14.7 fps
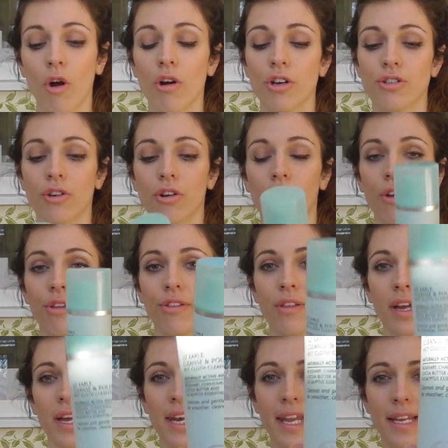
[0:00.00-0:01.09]
Hot
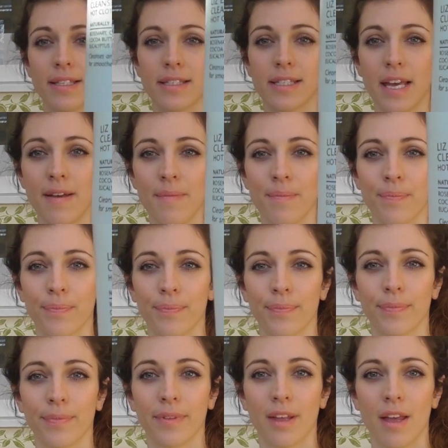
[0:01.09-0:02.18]
Cloth Cleanser,
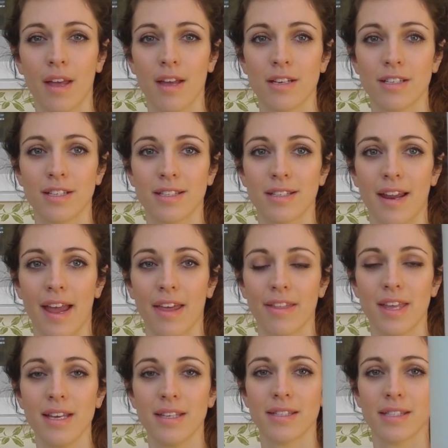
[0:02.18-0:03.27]
just like
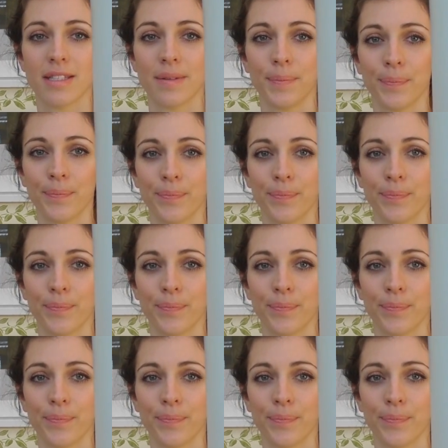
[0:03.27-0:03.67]
this.